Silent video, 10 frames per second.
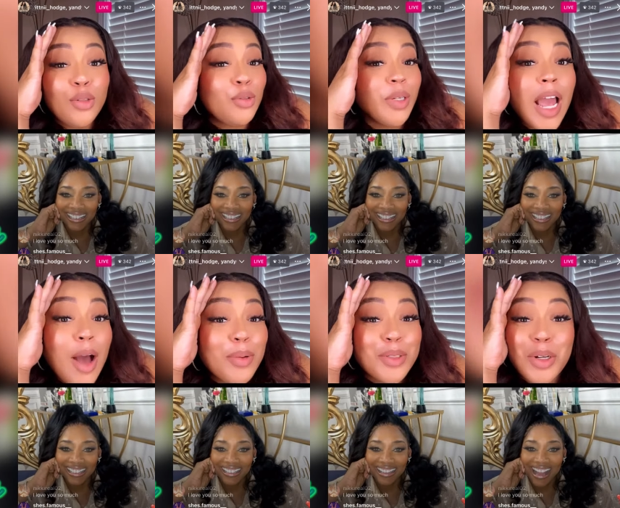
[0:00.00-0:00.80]
Speaker 1: two, three
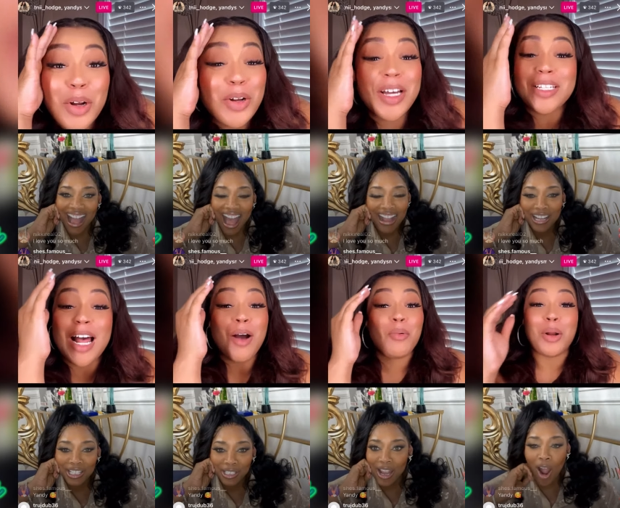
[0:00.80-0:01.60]
hours, girl.
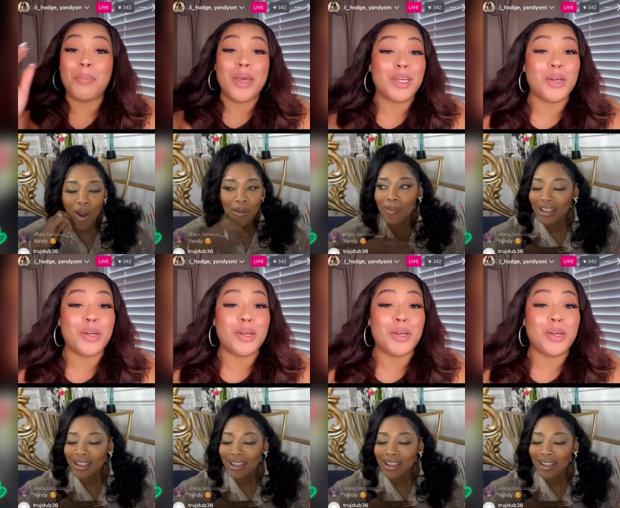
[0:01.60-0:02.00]
I am